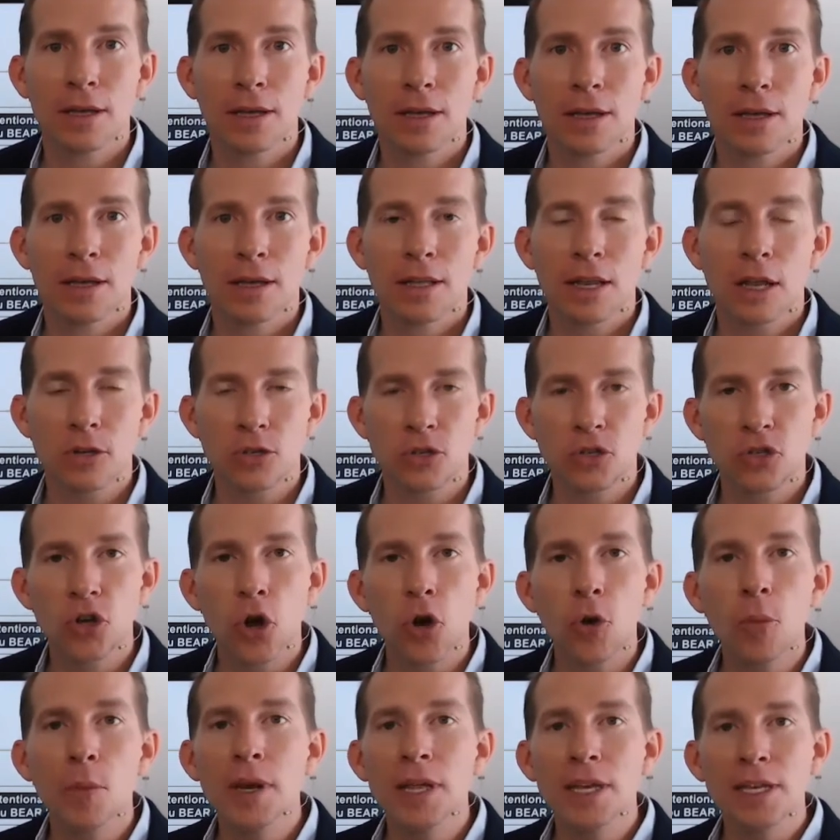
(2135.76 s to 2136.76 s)
Now, so
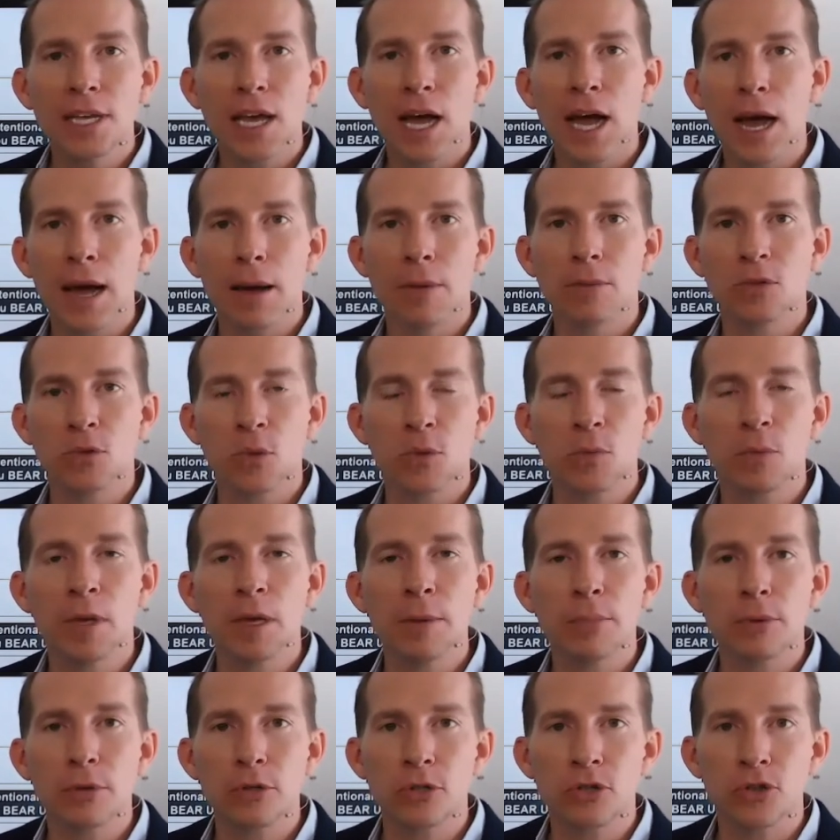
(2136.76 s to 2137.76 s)
many times when
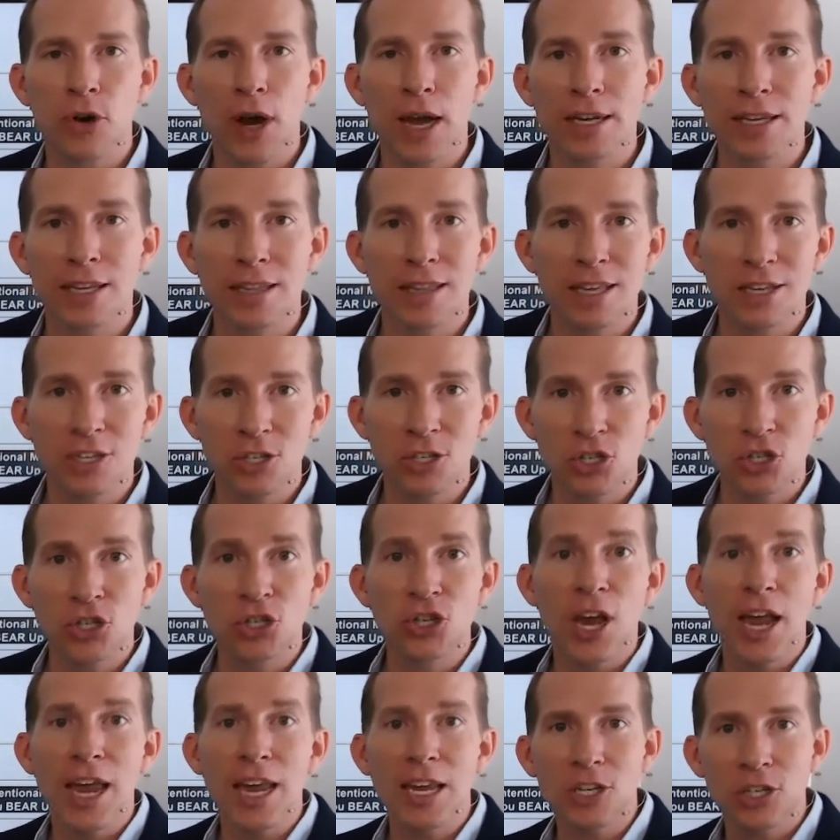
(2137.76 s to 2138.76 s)
people try to then
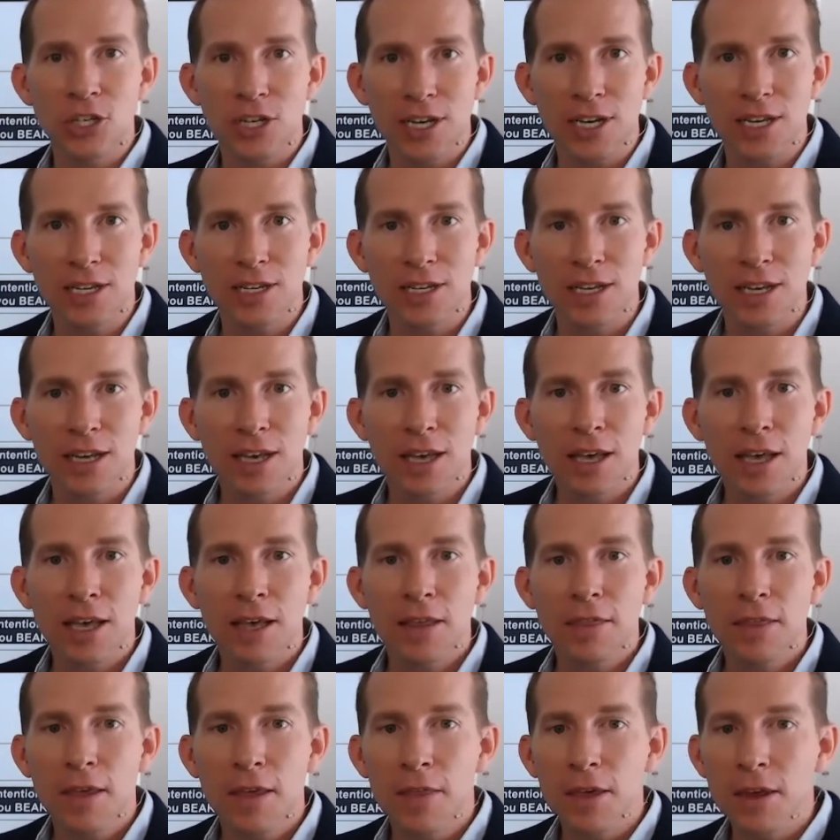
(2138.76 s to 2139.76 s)
change it,
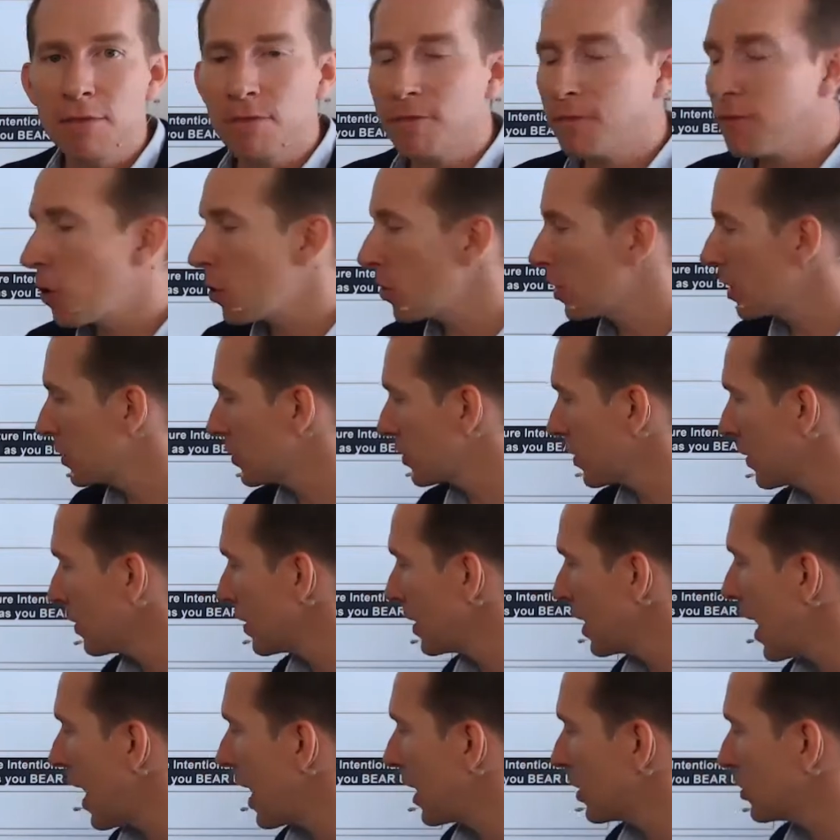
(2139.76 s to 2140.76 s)
they then focus on the
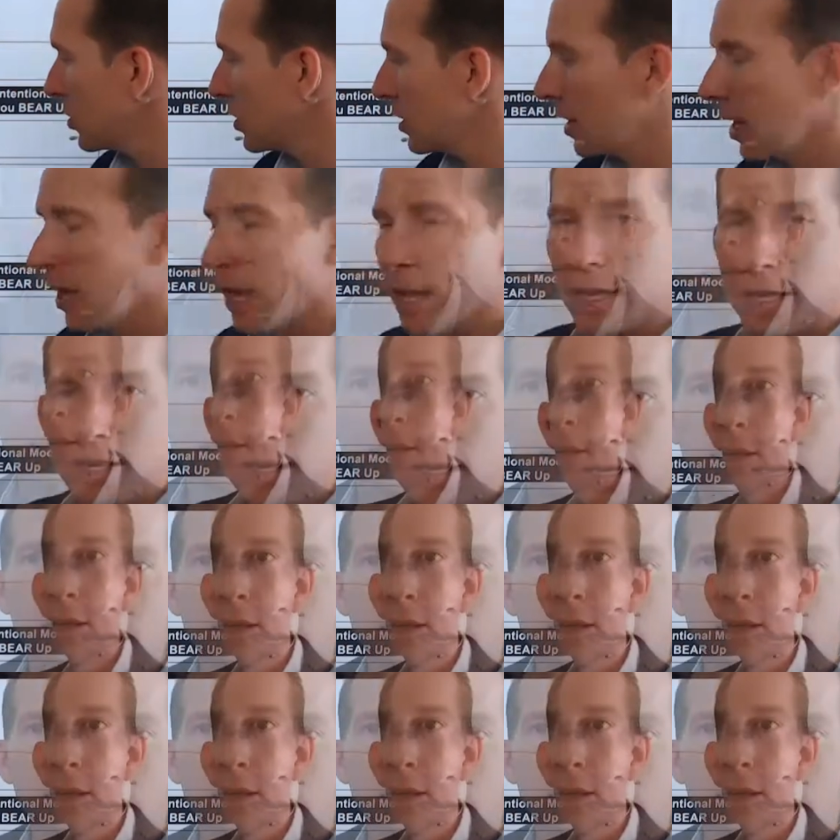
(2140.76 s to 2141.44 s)
action line.